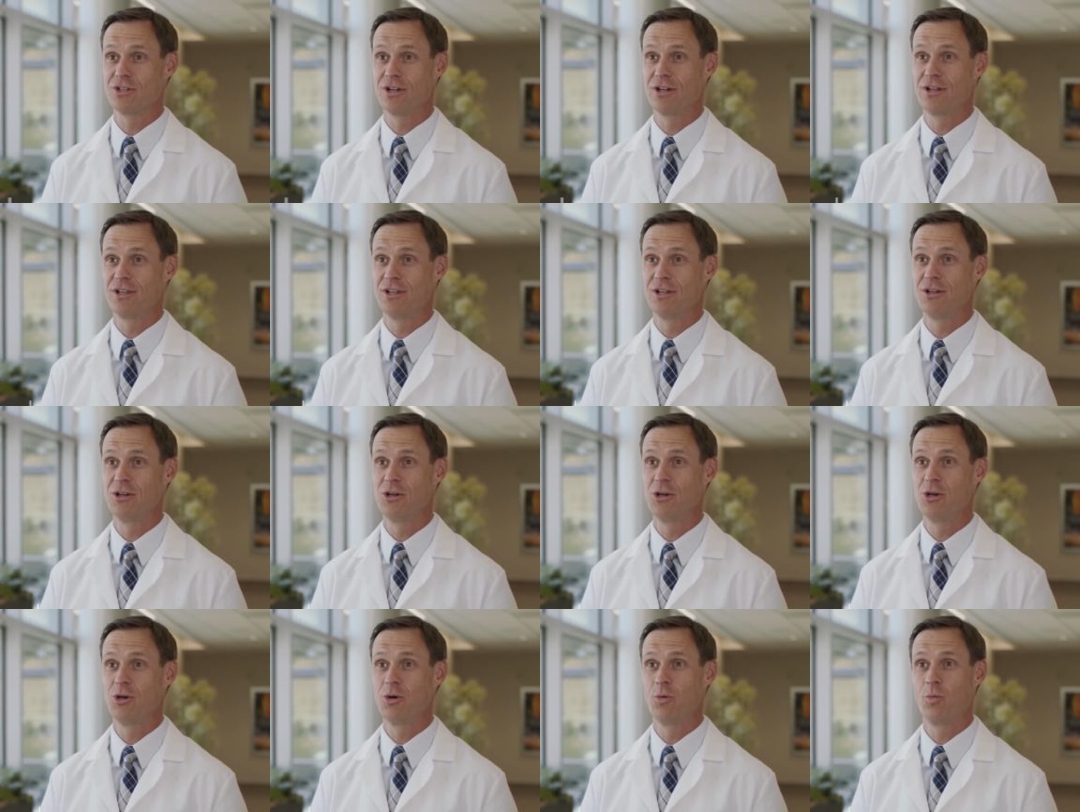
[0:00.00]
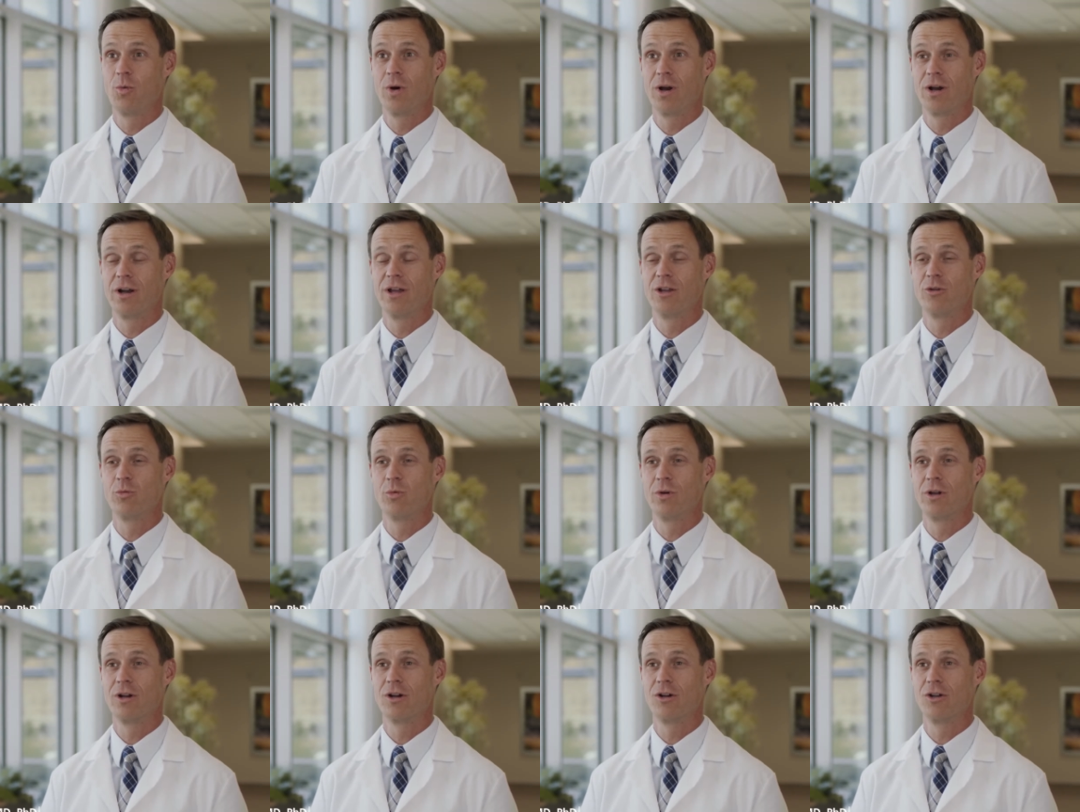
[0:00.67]
study
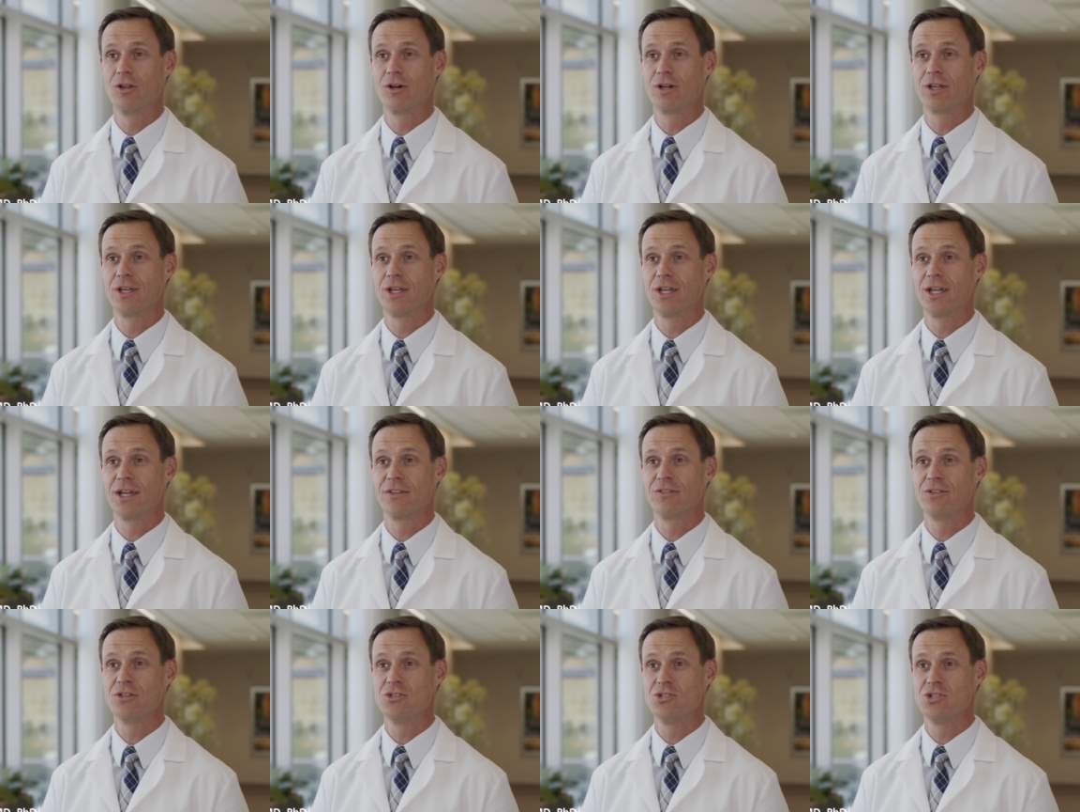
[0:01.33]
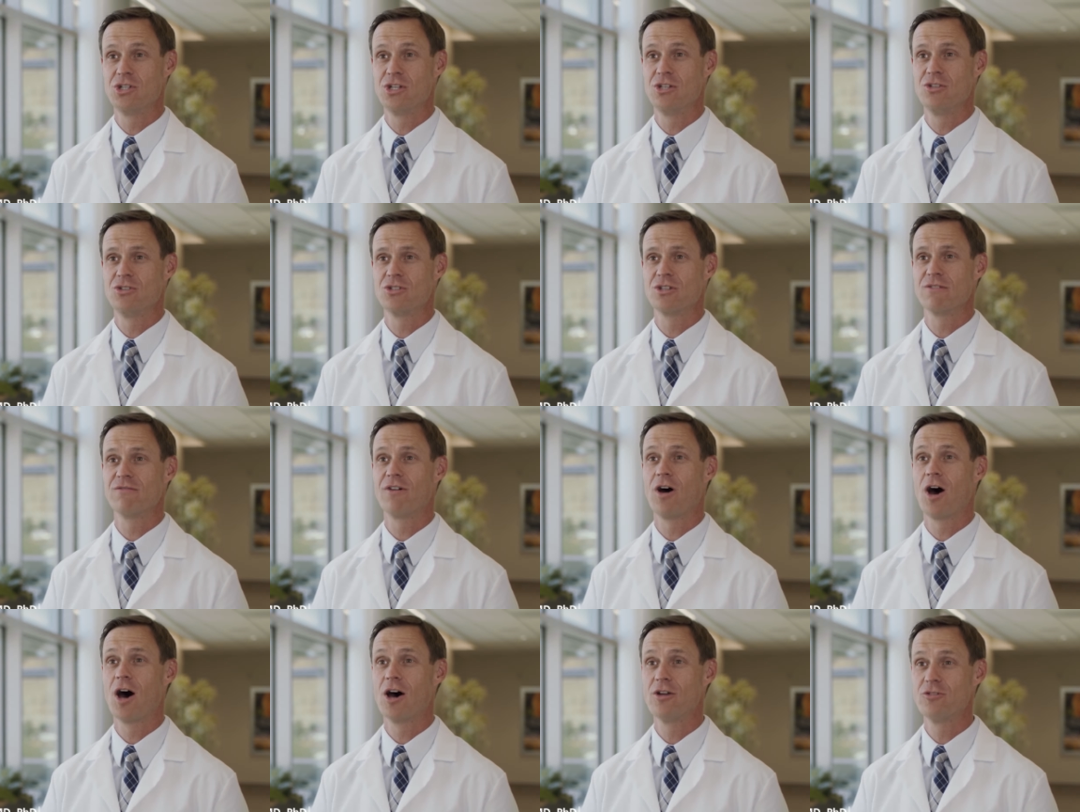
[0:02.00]
wherein we are looking at the genes
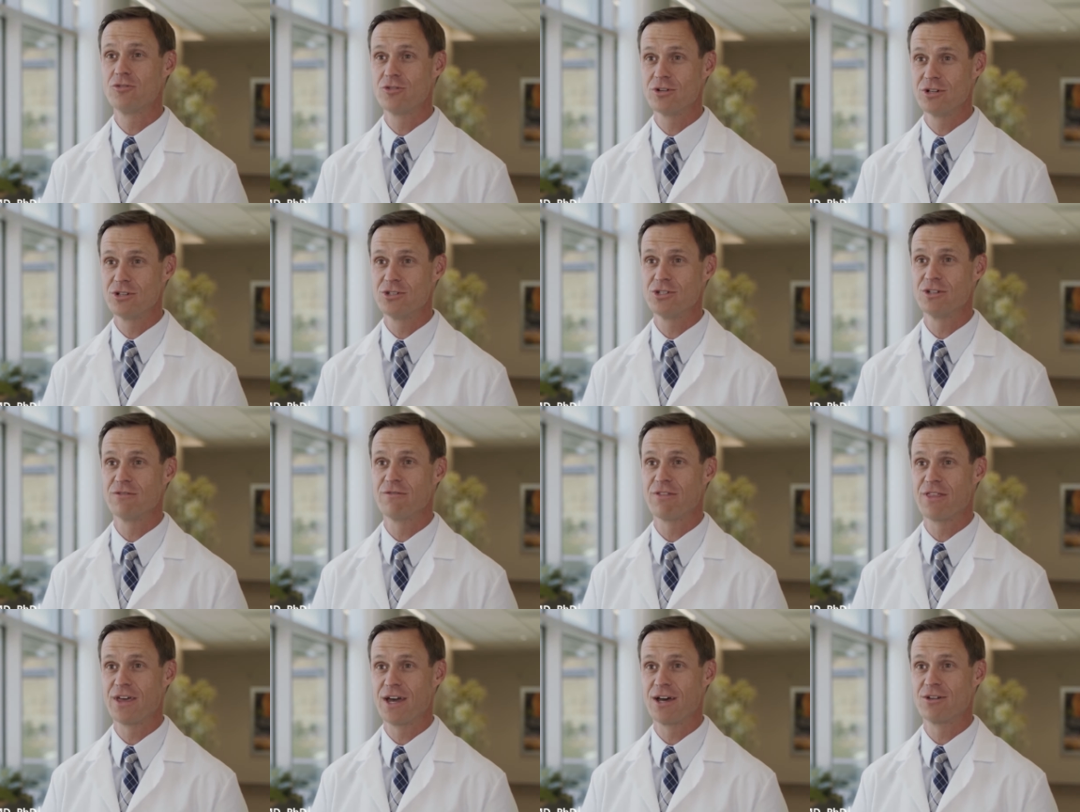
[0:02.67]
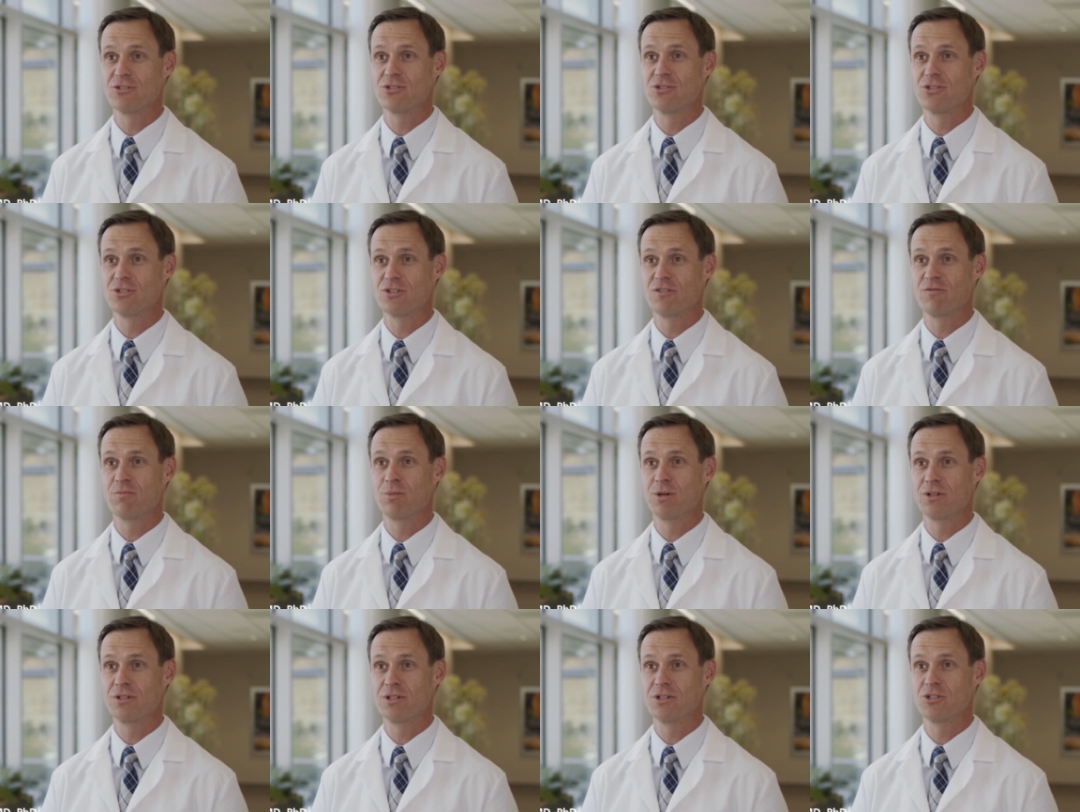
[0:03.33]
of hundreds of thousands of
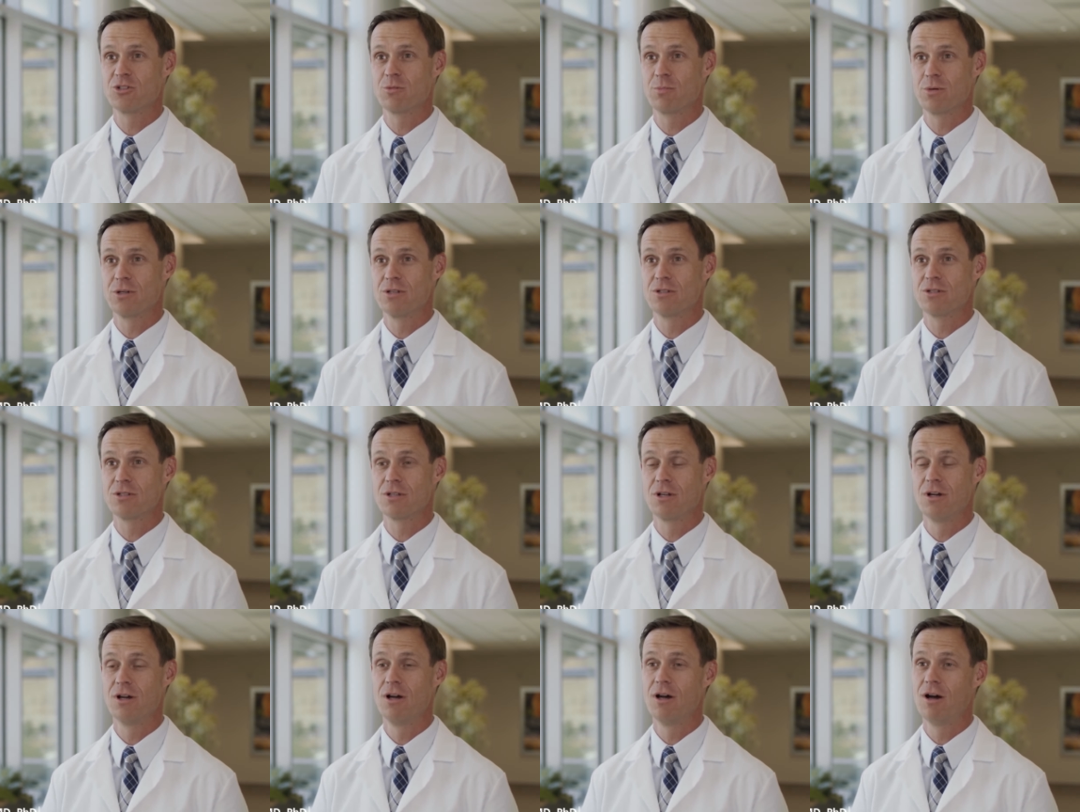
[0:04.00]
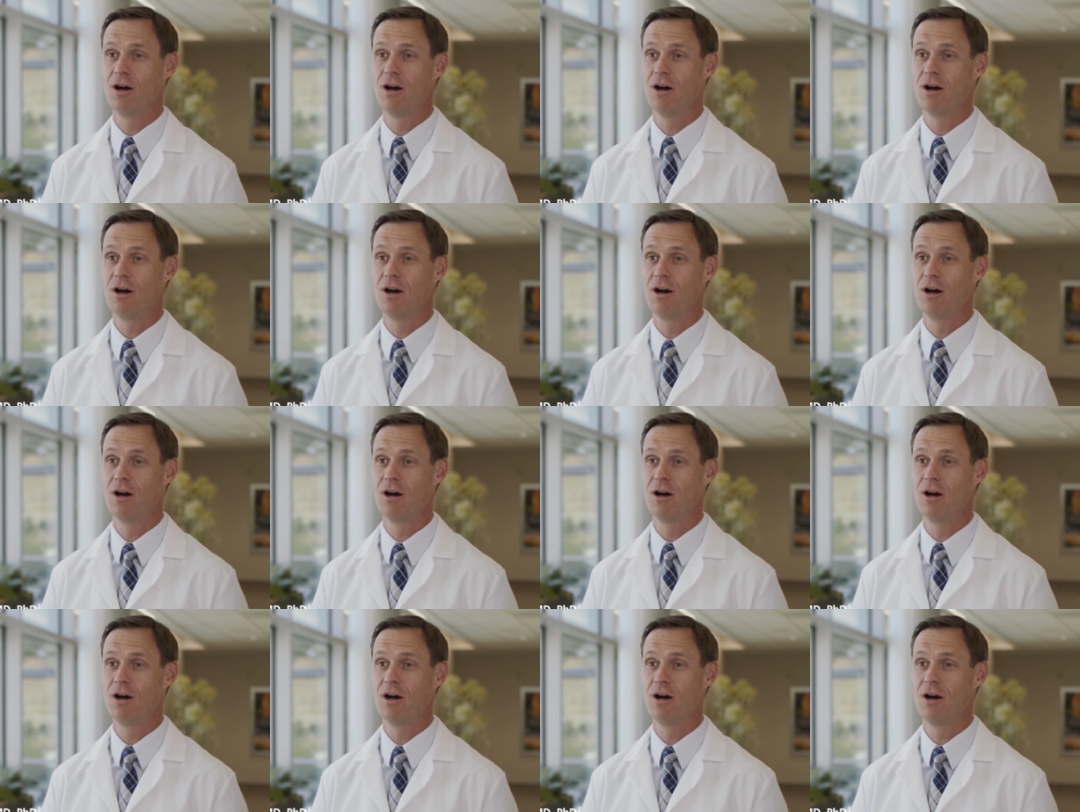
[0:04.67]
participants